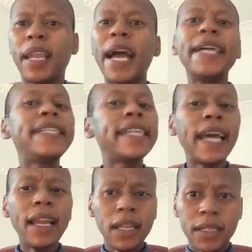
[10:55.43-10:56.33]
I
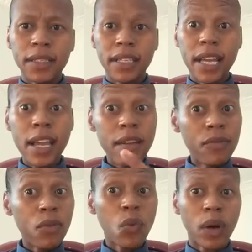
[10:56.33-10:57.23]
challenge
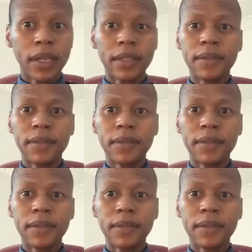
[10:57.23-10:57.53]
anyone